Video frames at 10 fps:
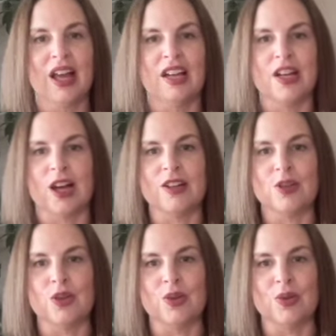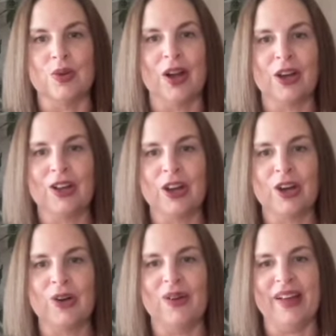not too long
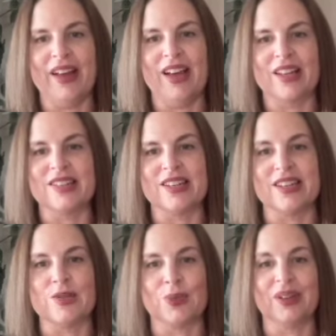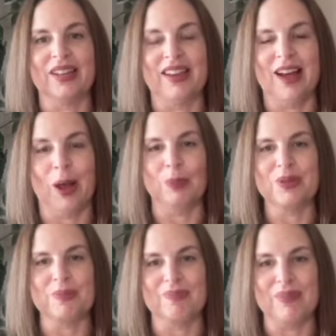ago, and it has really
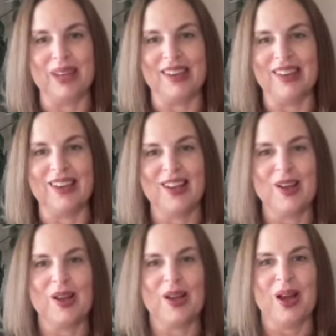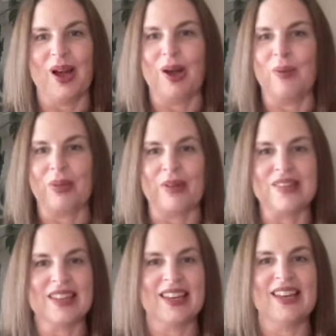helped me uh, with my
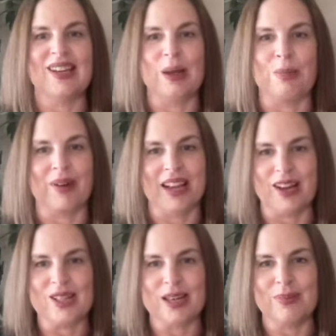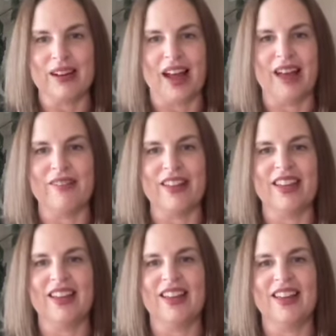skin and breakouts I've been
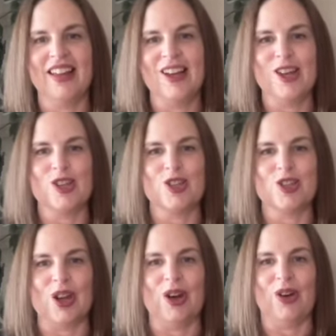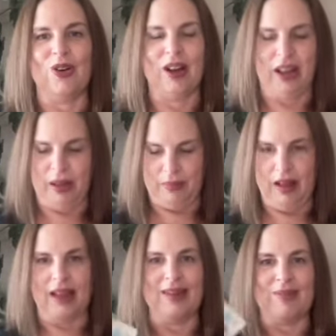having. So um,
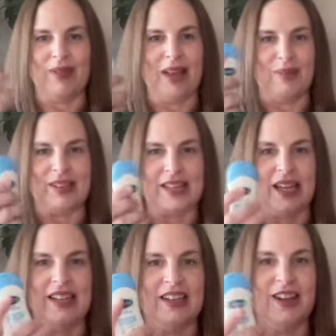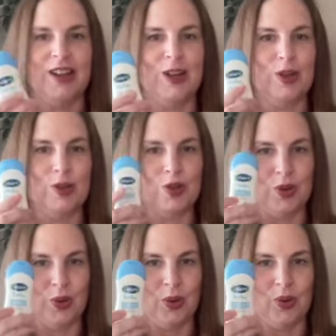I am excited
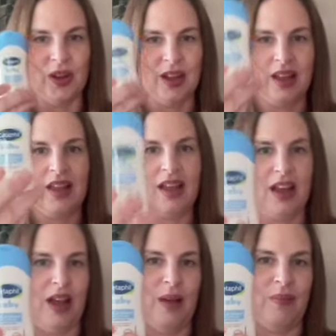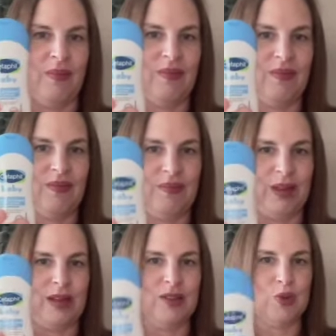to um,
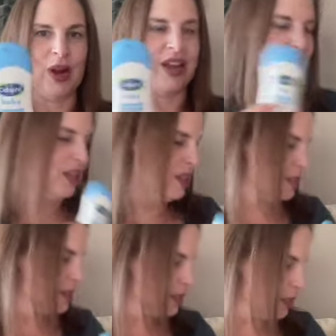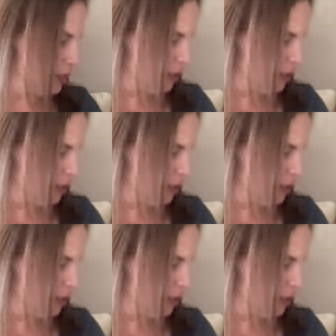be trying this